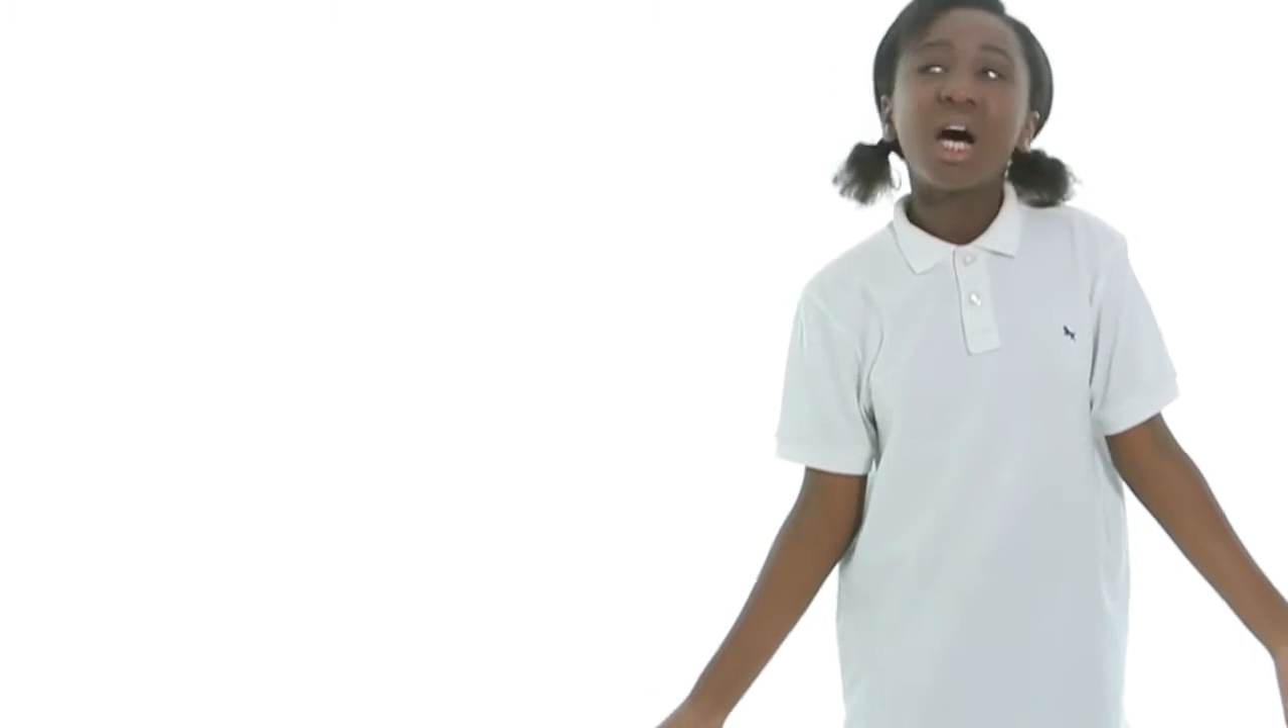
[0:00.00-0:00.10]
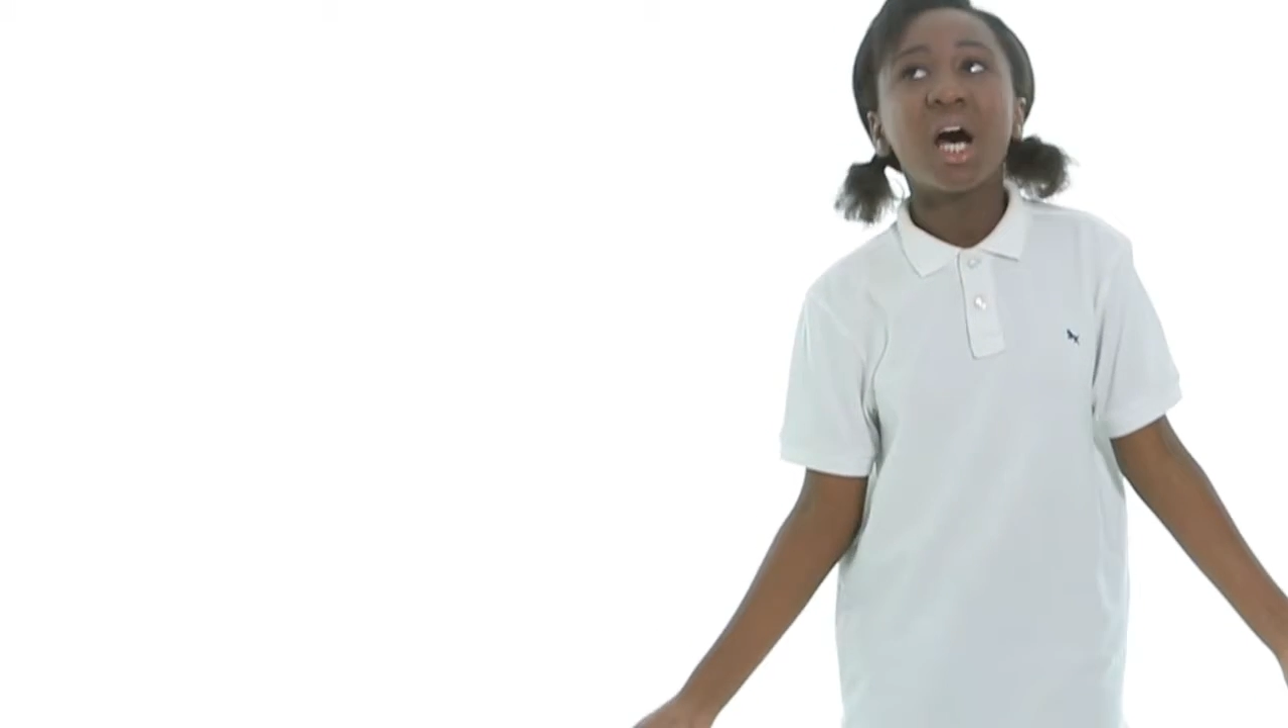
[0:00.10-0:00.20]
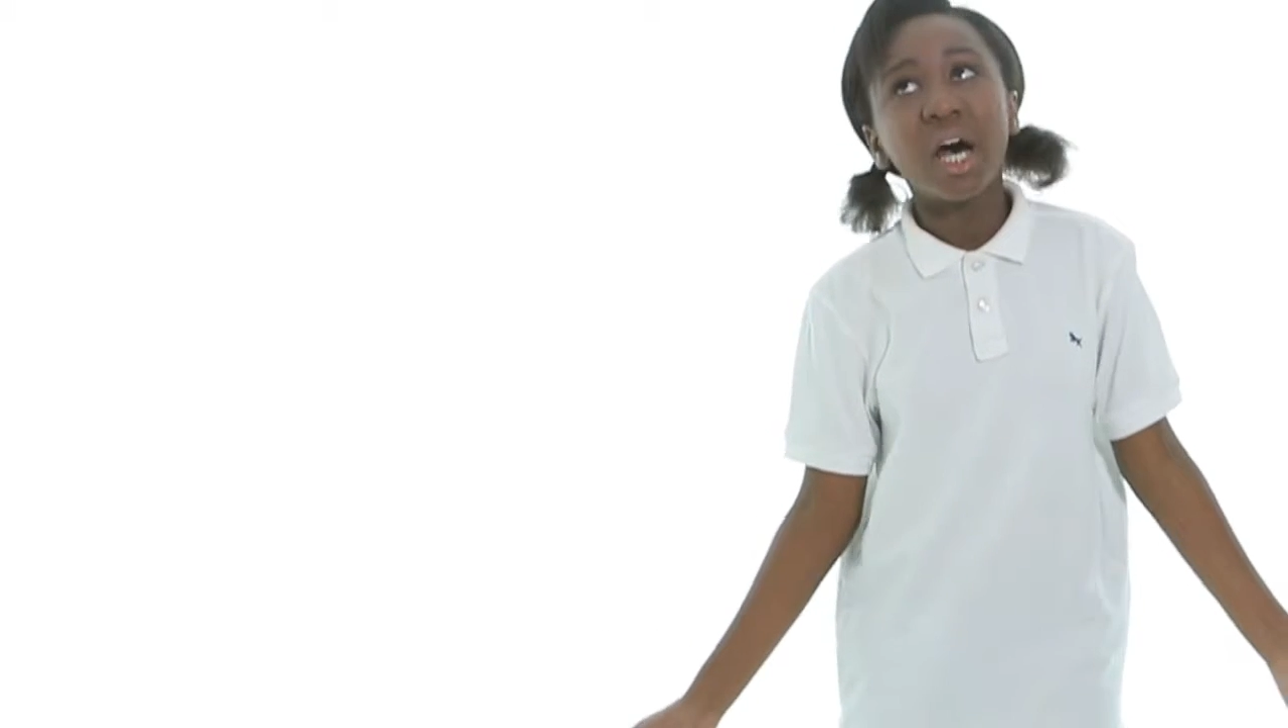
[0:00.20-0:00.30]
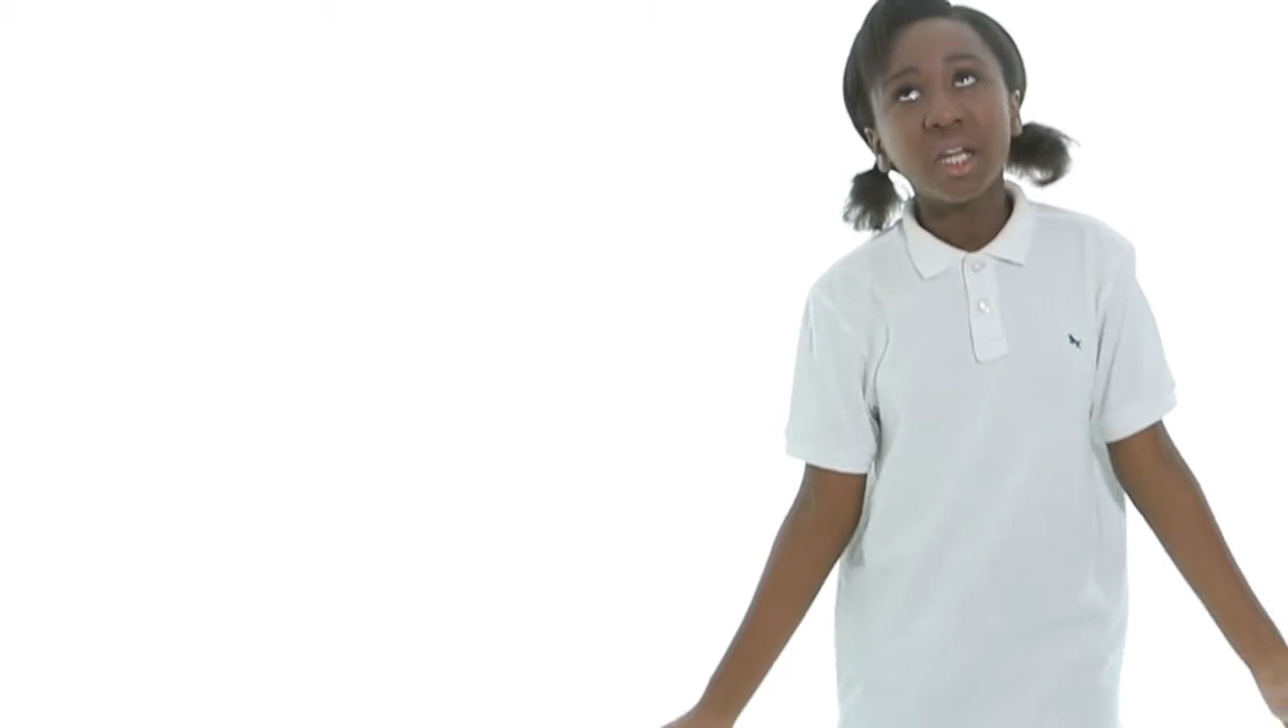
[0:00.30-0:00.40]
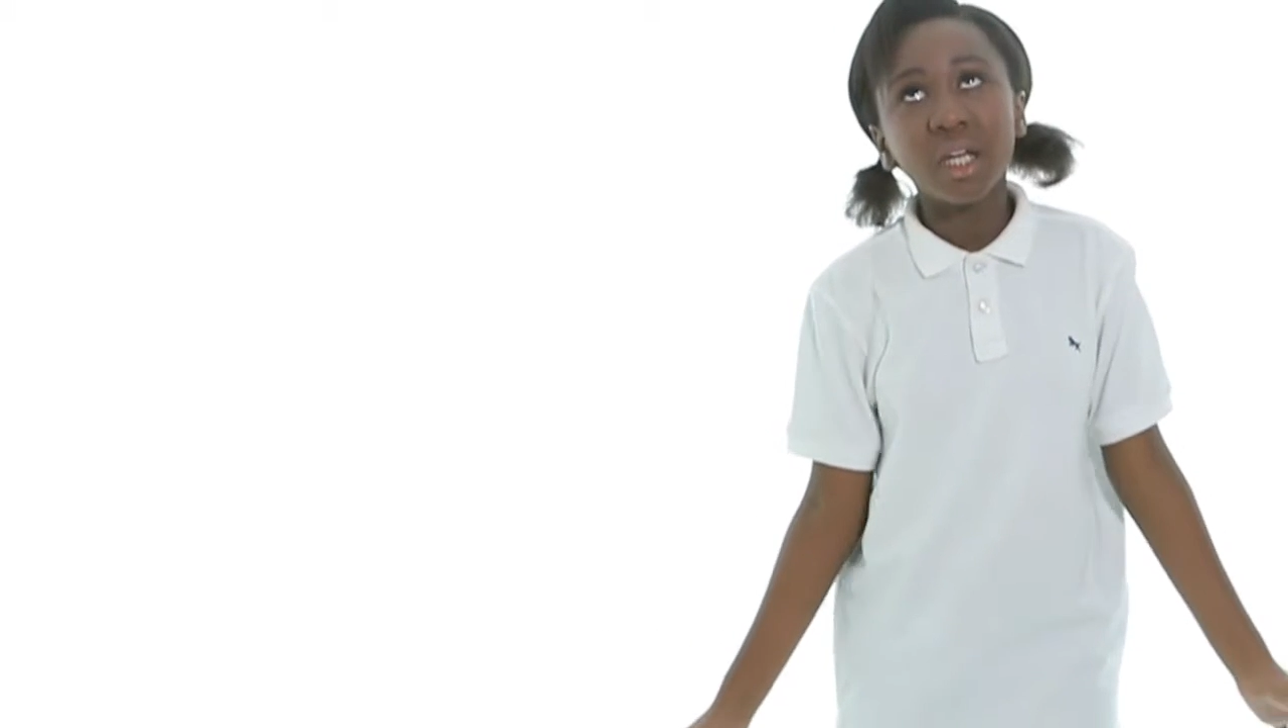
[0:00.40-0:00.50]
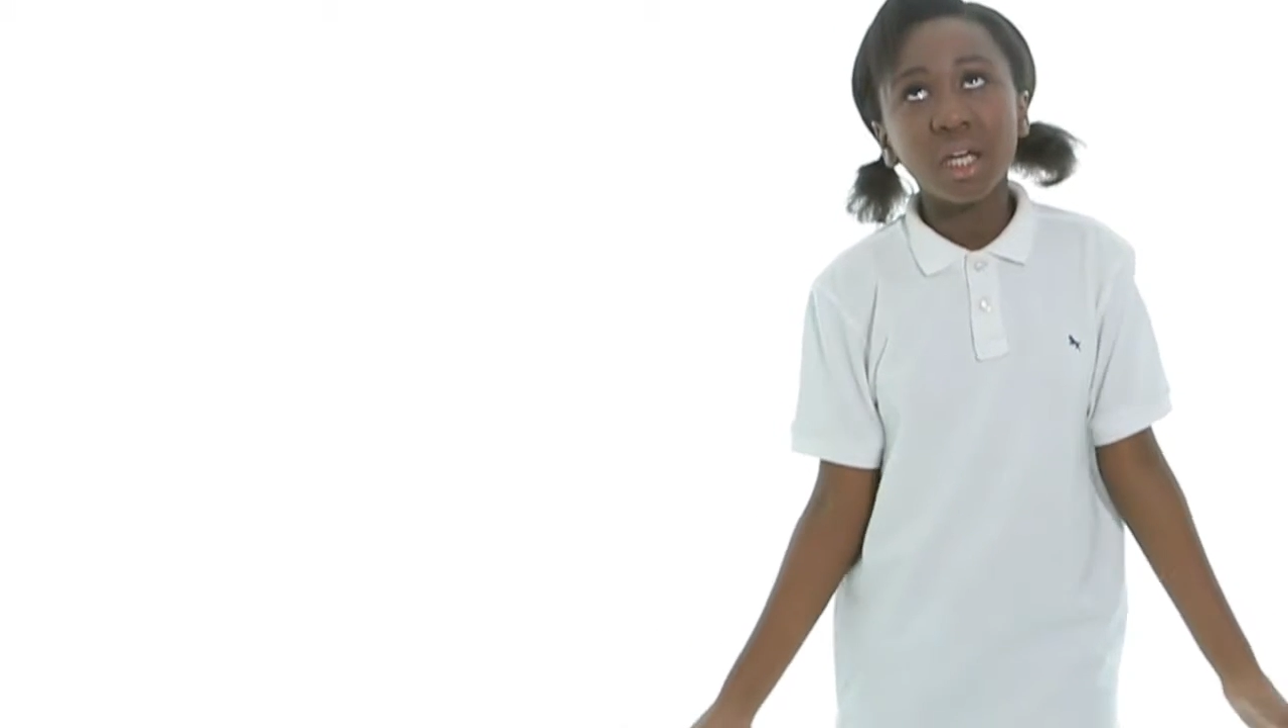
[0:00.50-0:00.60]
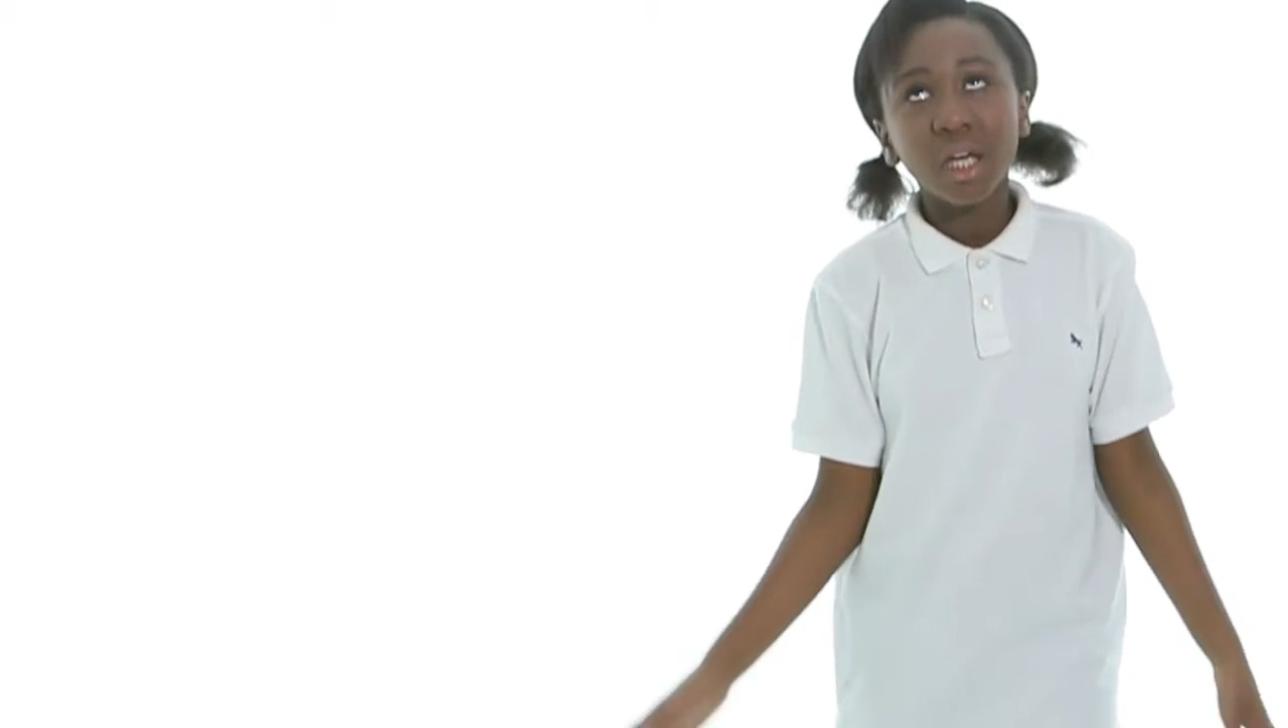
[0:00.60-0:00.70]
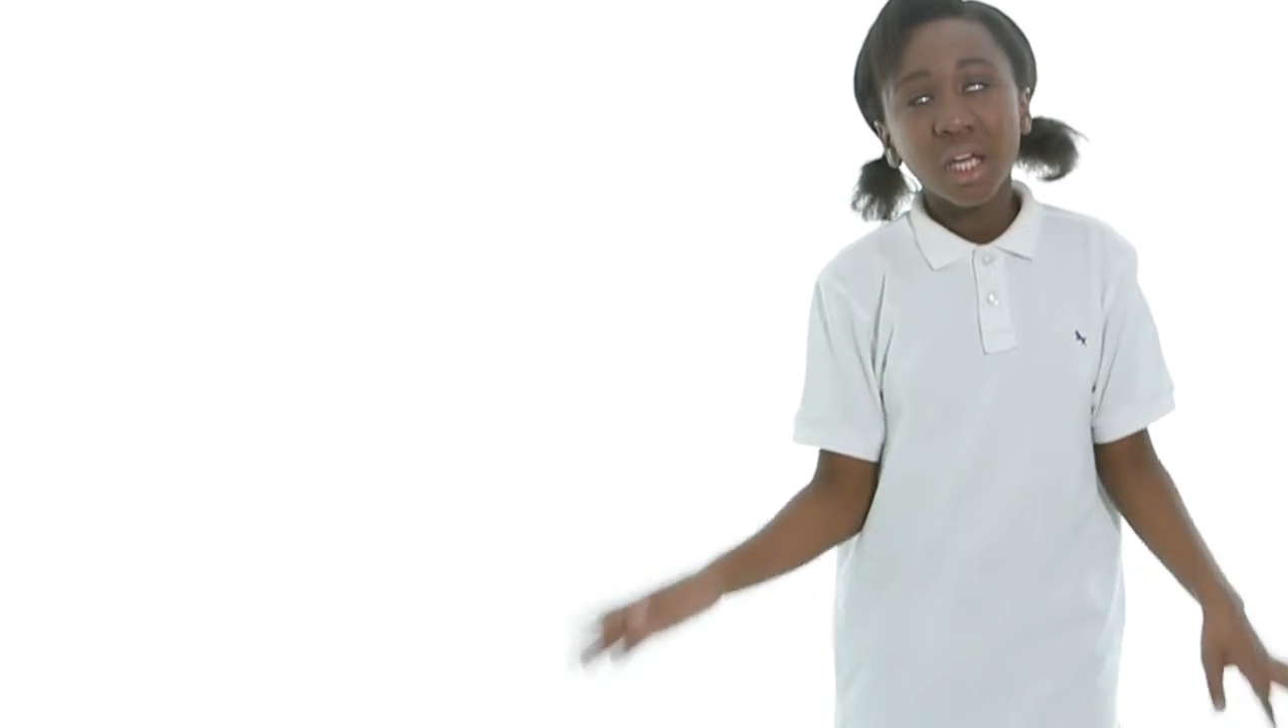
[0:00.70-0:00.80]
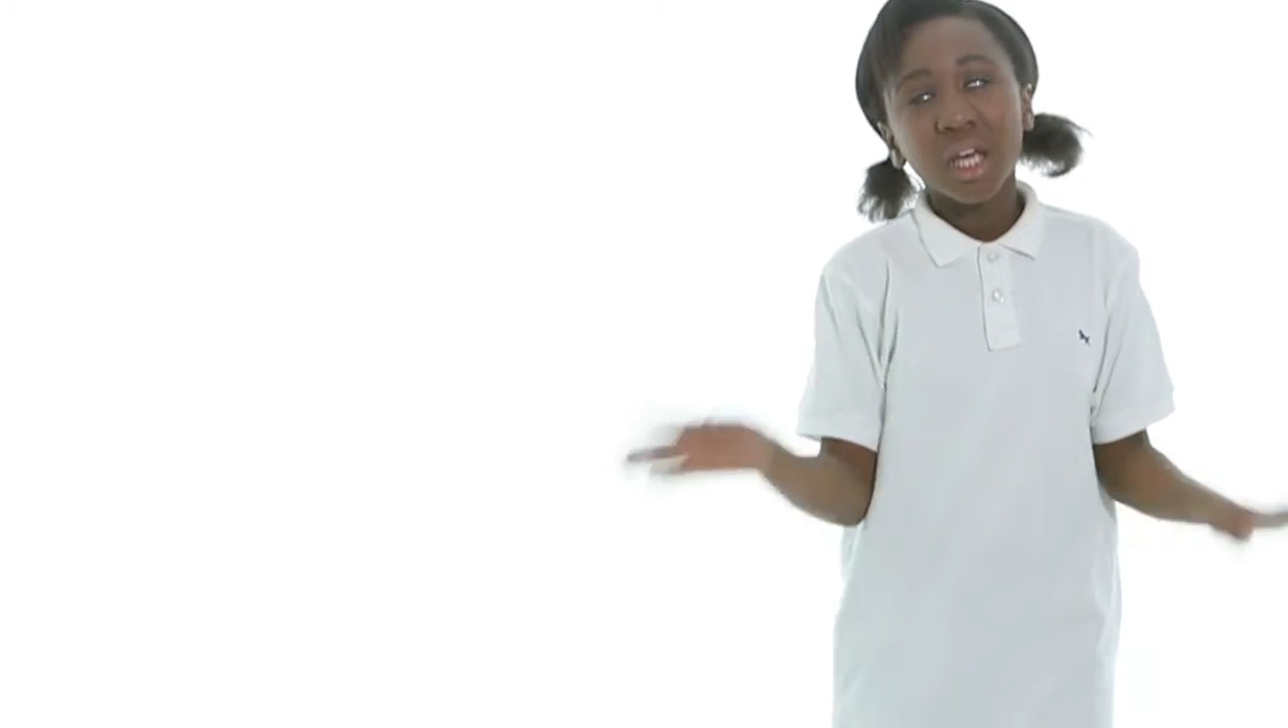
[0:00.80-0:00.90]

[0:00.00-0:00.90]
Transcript: honey,